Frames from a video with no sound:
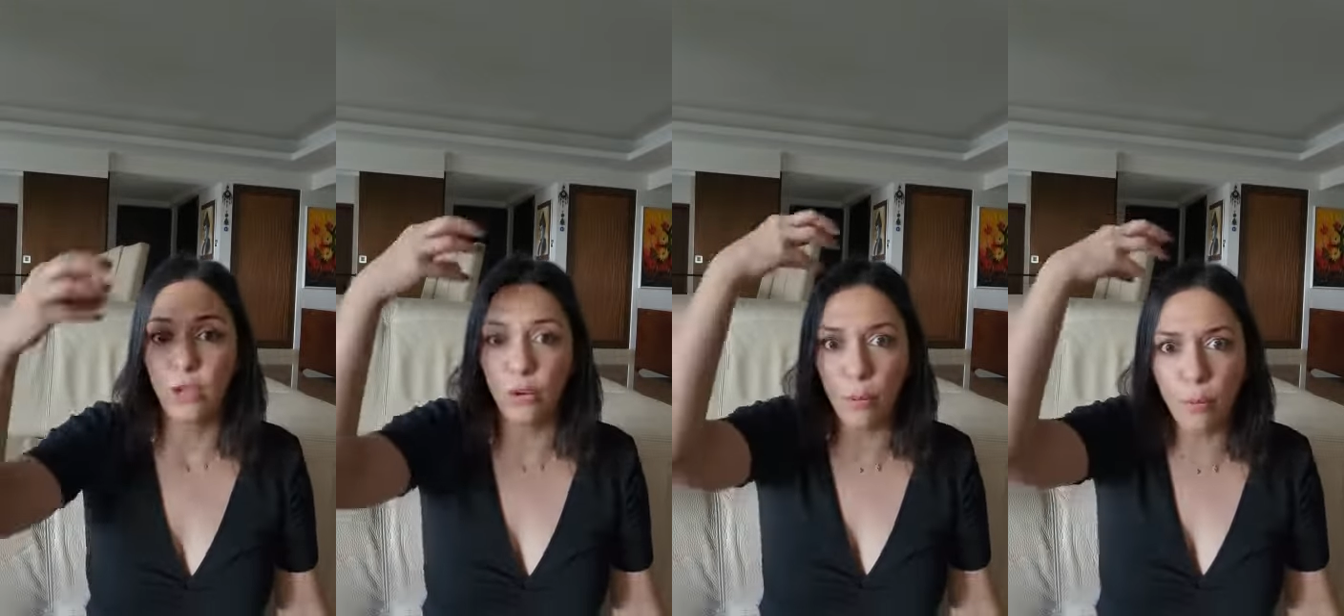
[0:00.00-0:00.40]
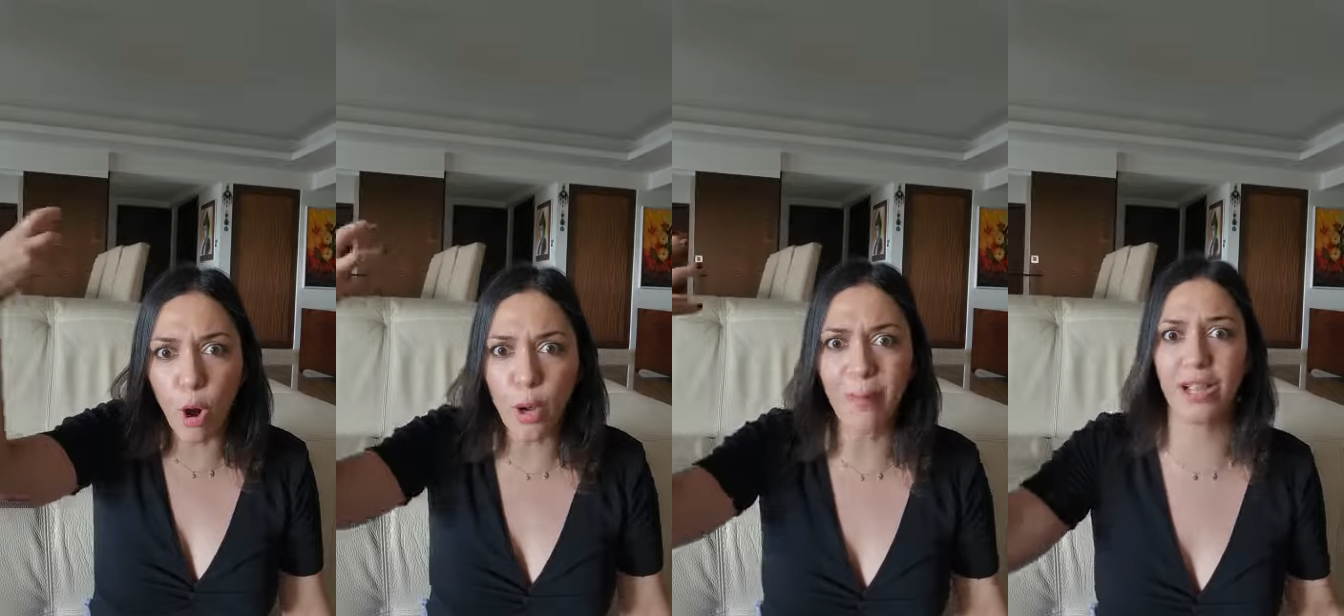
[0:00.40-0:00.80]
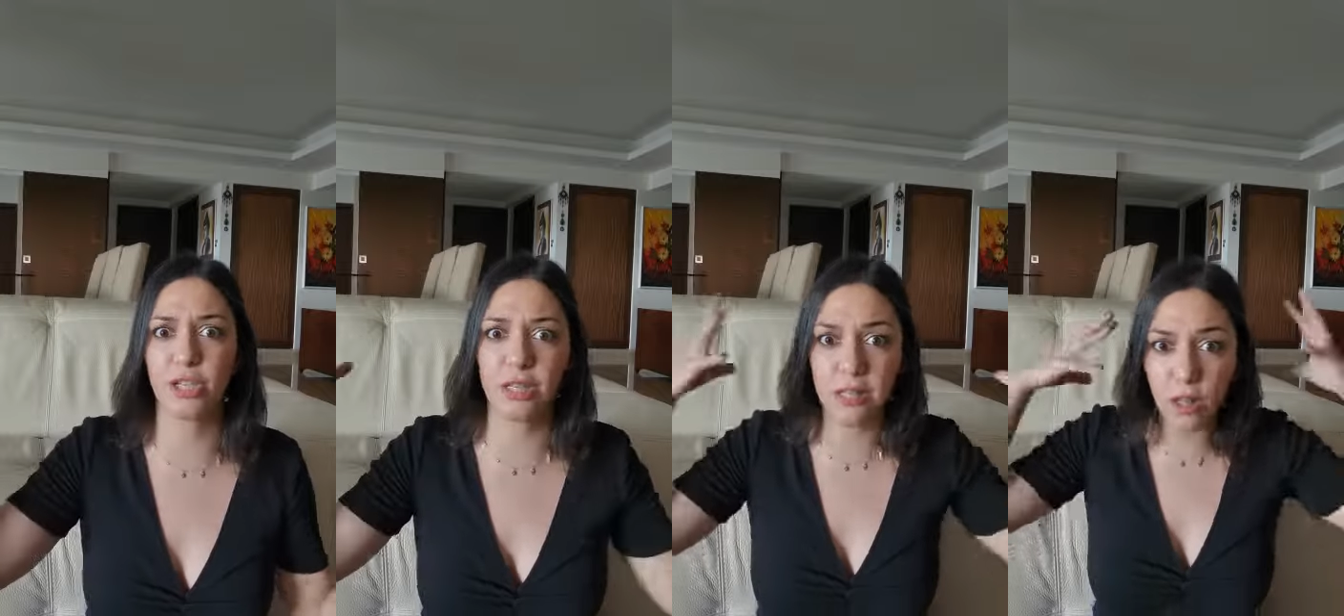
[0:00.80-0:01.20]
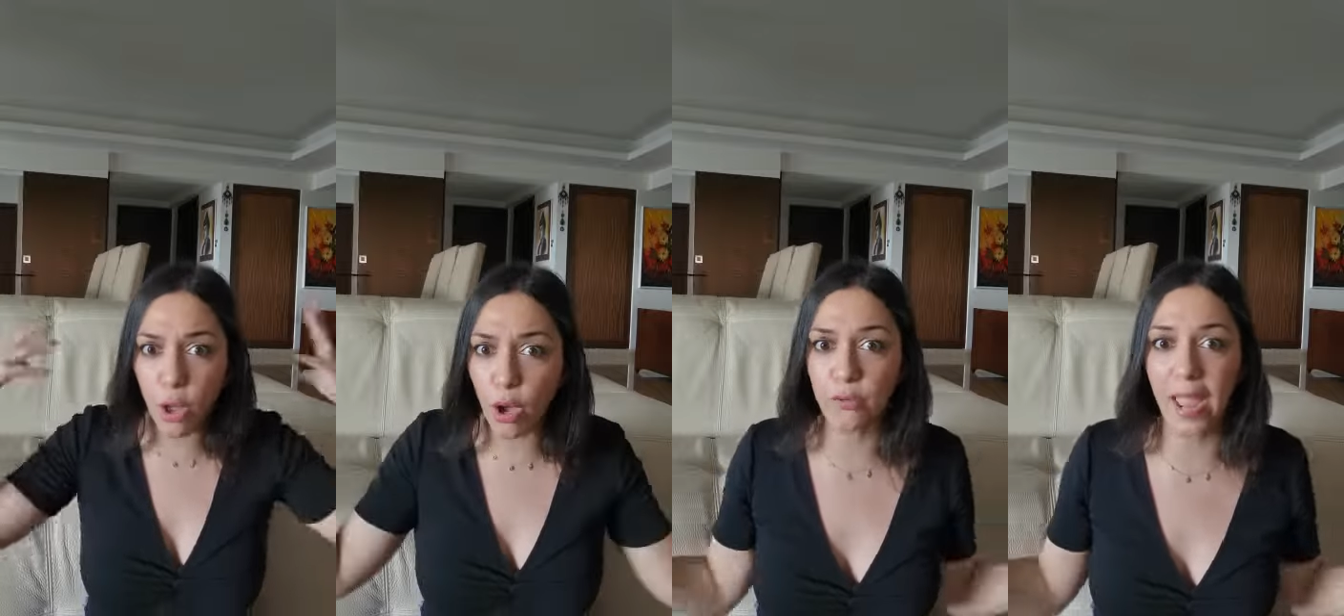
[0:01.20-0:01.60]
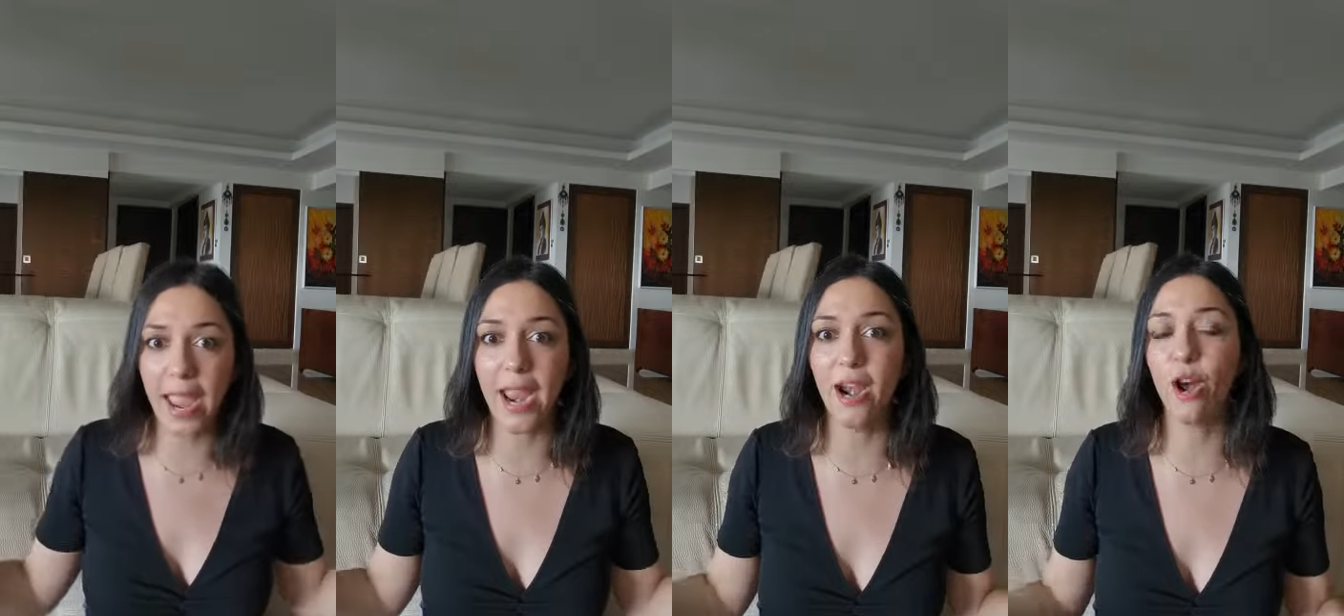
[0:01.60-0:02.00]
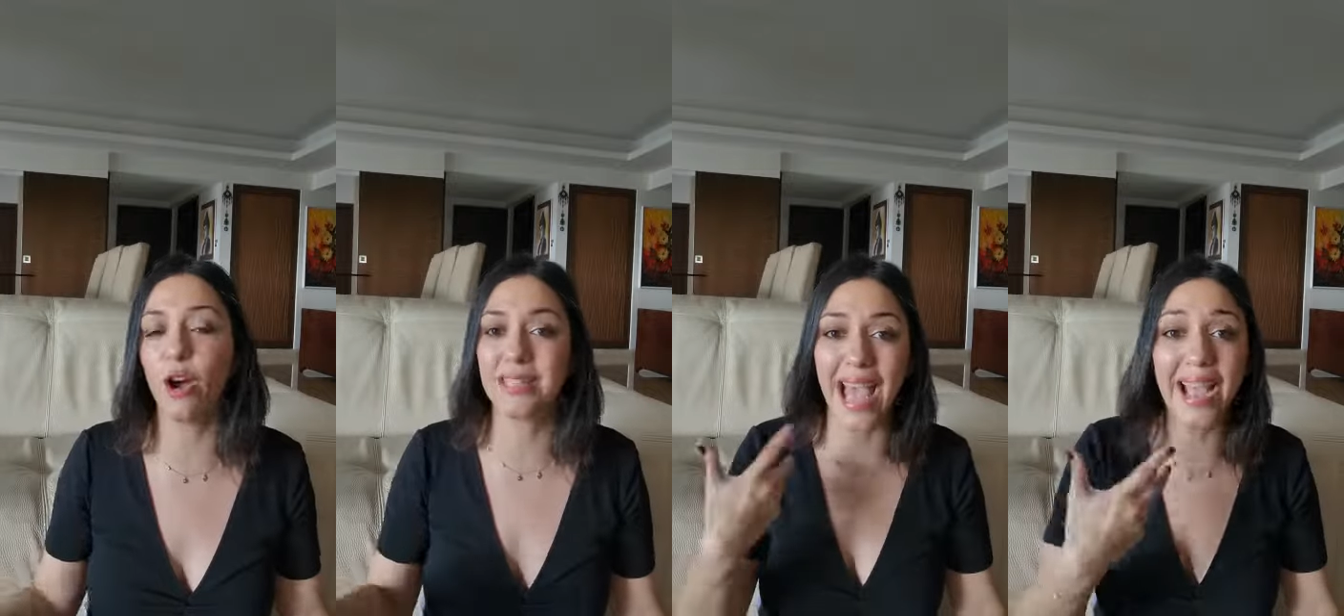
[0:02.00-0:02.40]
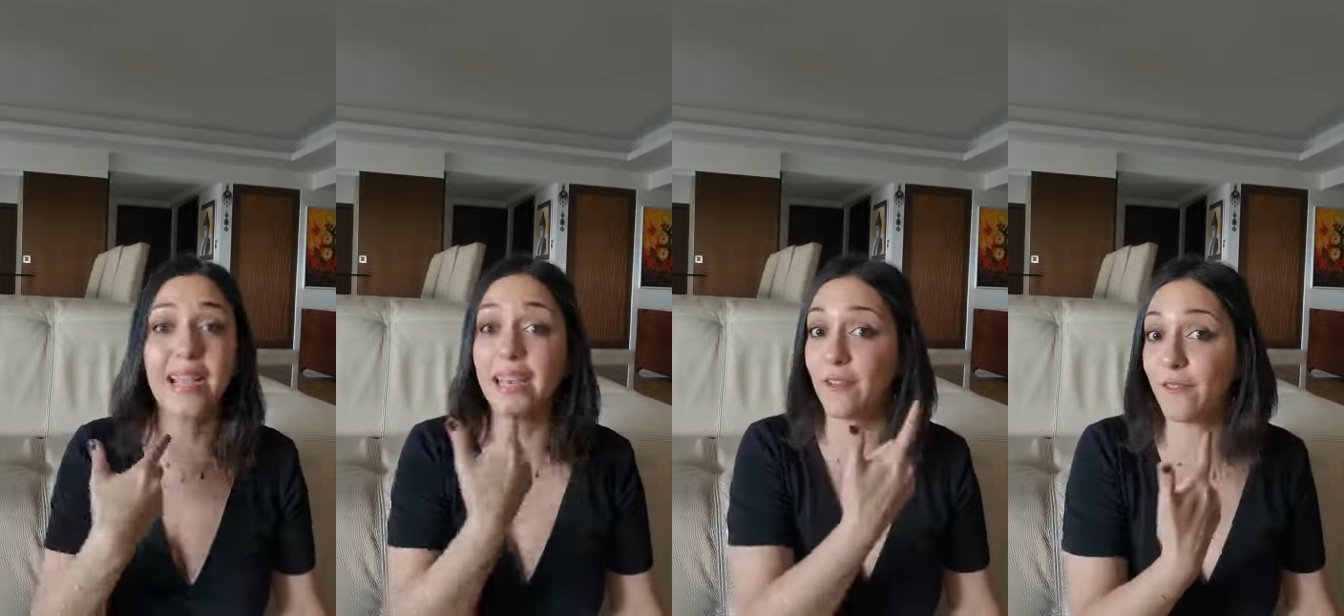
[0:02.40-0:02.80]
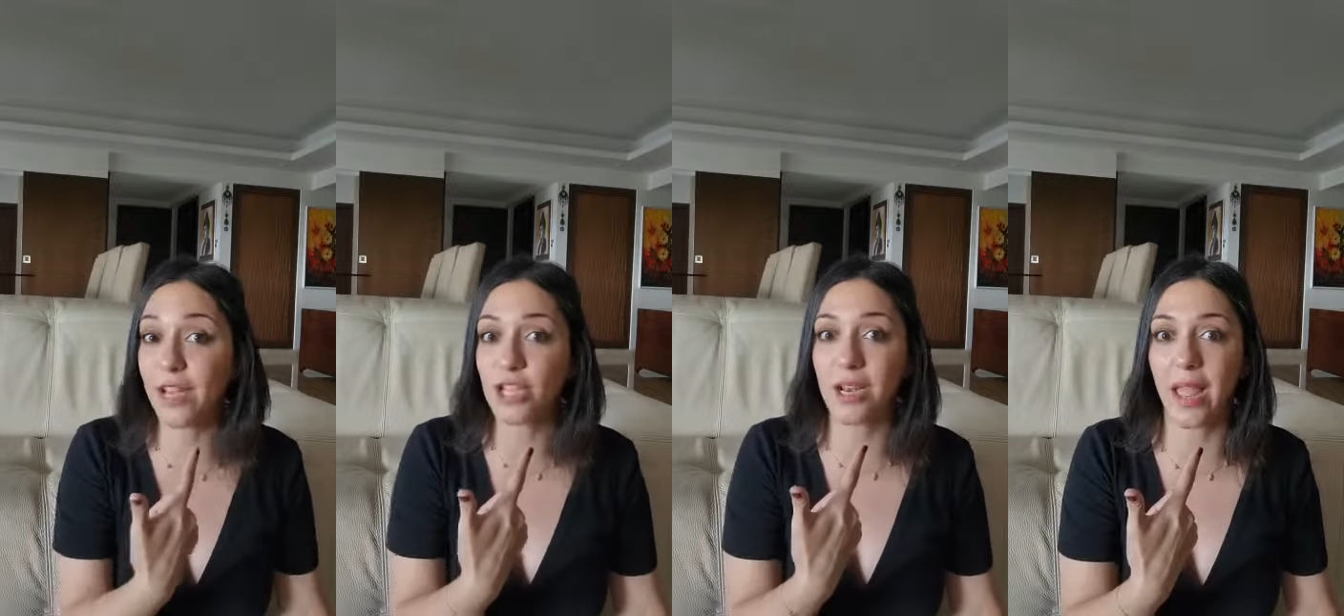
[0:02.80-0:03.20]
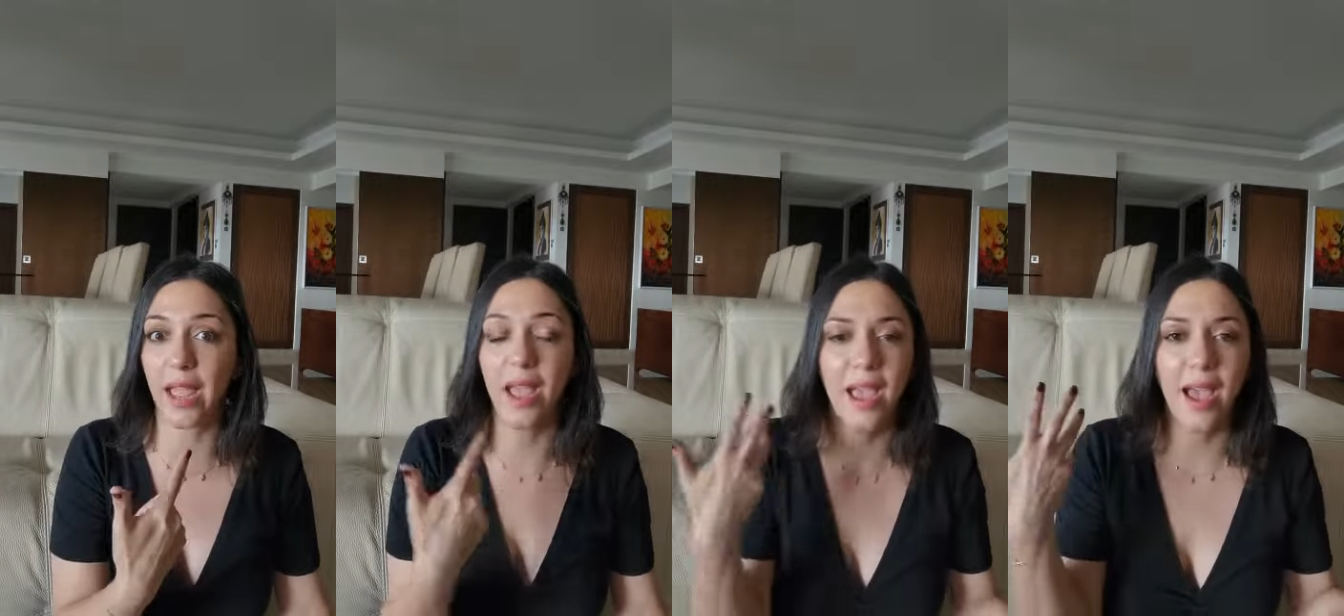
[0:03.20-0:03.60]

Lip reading: you know, bald patches, a lot of hair loss, acne, facial hair,